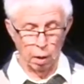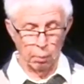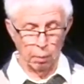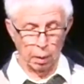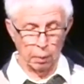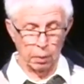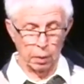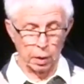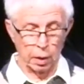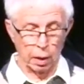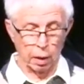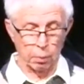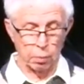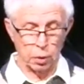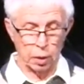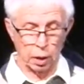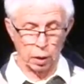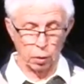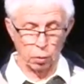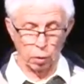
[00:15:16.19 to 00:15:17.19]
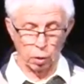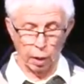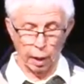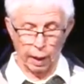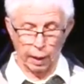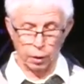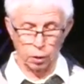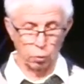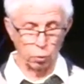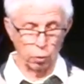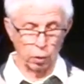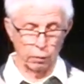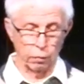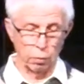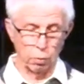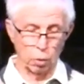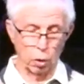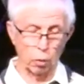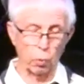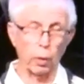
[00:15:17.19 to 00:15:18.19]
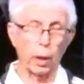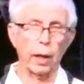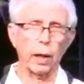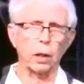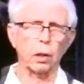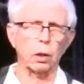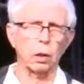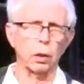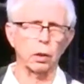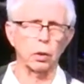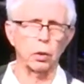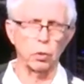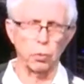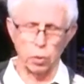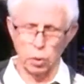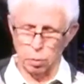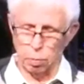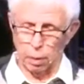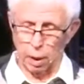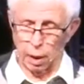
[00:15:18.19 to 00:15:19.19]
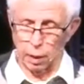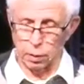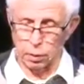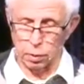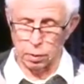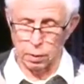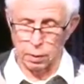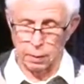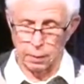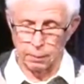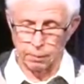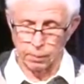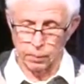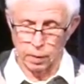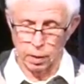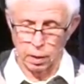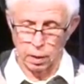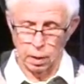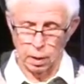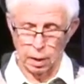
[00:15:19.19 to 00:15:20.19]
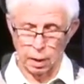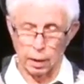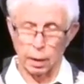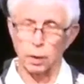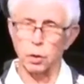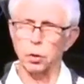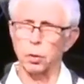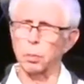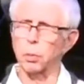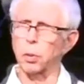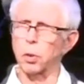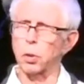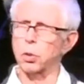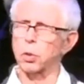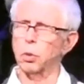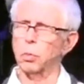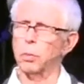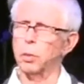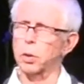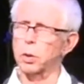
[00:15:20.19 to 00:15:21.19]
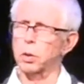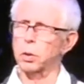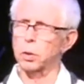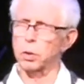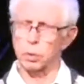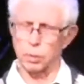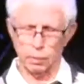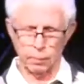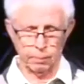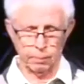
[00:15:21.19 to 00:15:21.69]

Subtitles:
Maybe they upset you a lot and you were even more radical in your response. And that's your personal business.